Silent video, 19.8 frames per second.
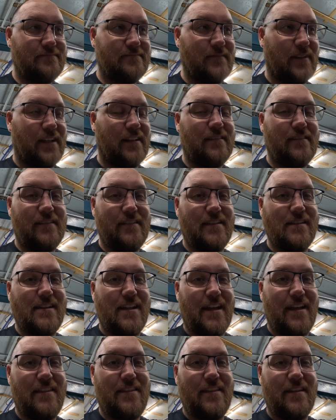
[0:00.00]
Well, the
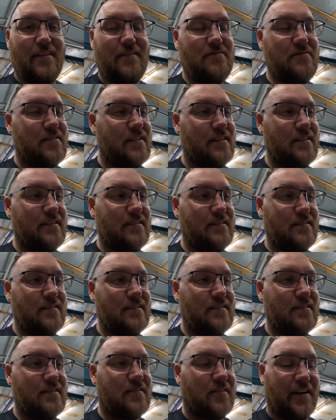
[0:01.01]
death of the
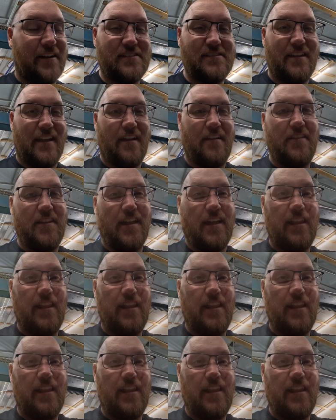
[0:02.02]
crank snout of the